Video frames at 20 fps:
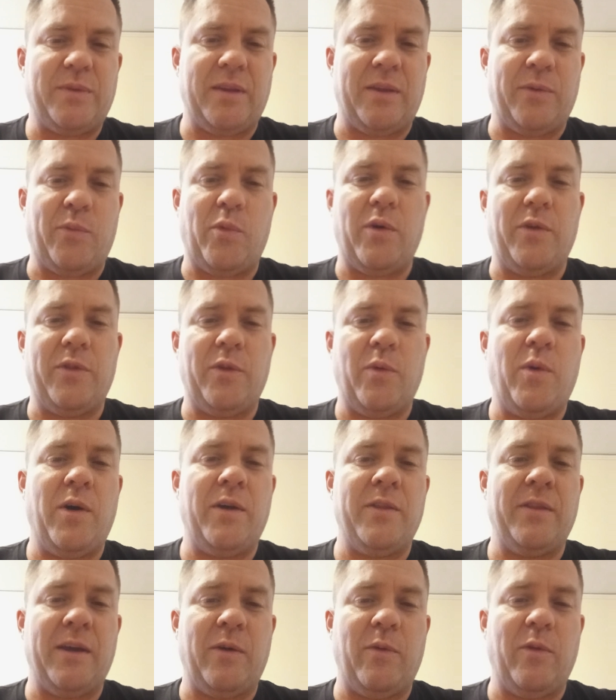the the
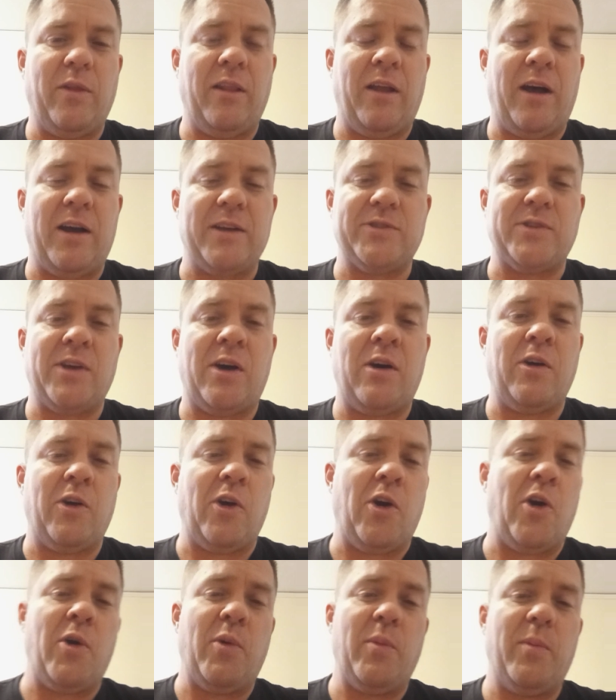one that lost all
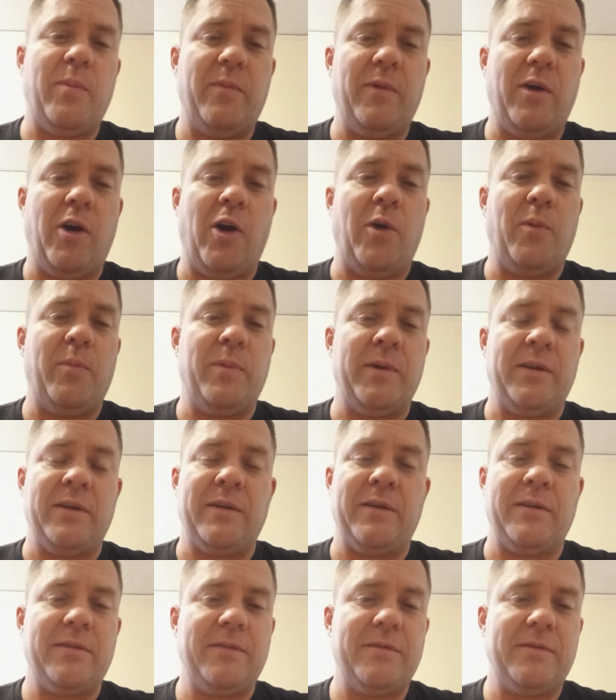hope, hope
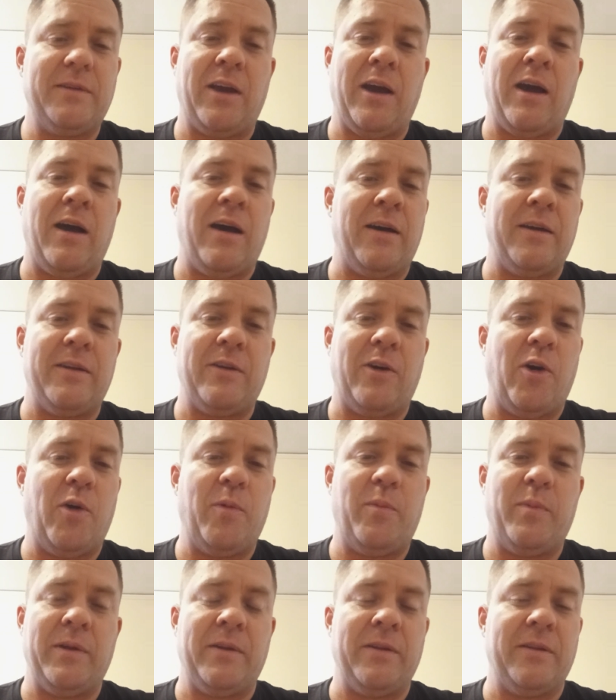in God,
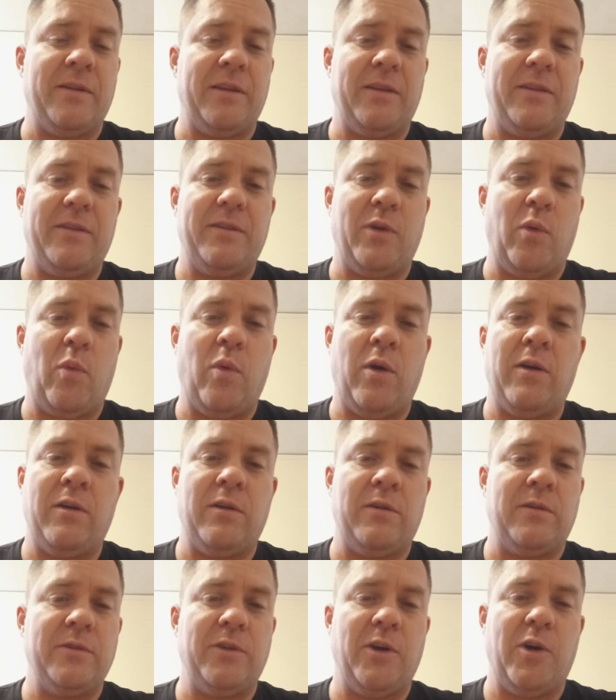hope in the
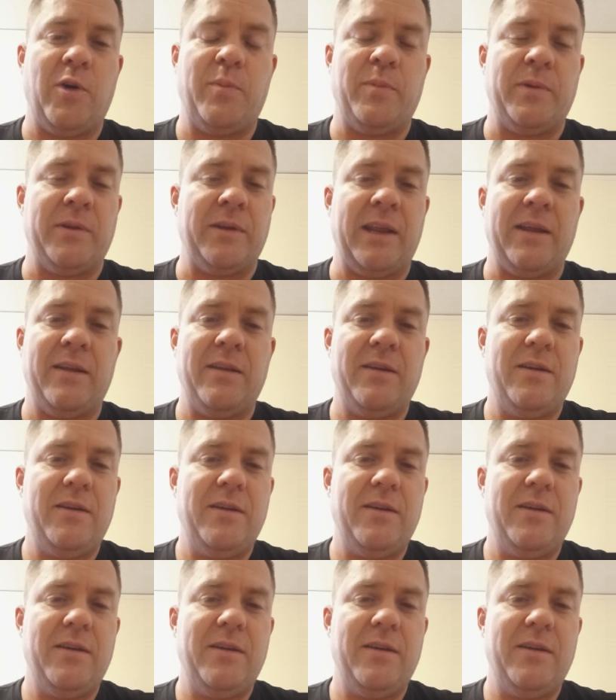world, hope in